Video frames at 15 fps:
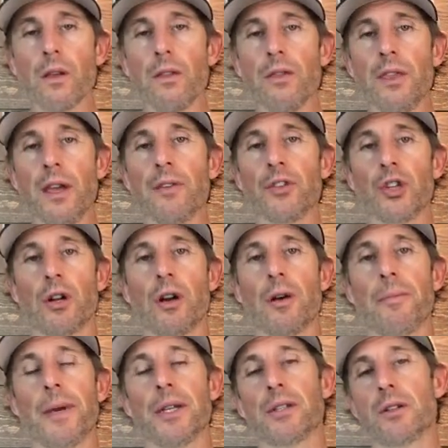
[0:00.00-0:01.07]
you for showing up.
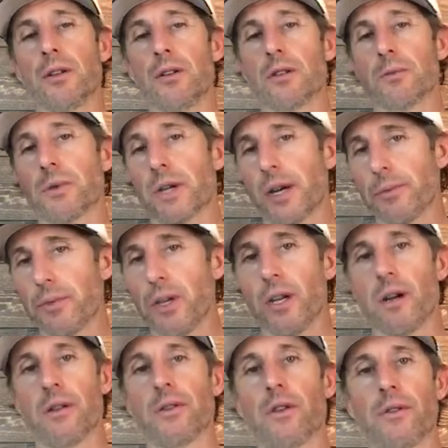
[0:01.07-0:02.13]
Make sure you subscribe so you get
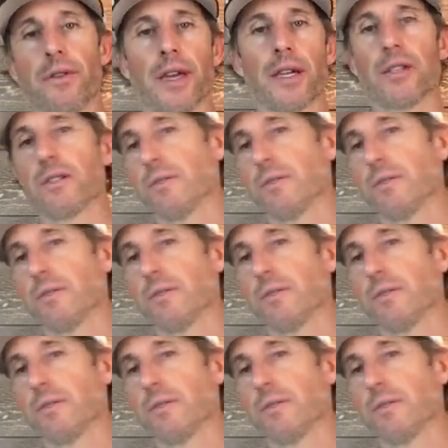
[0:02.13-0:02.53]
all the notifications,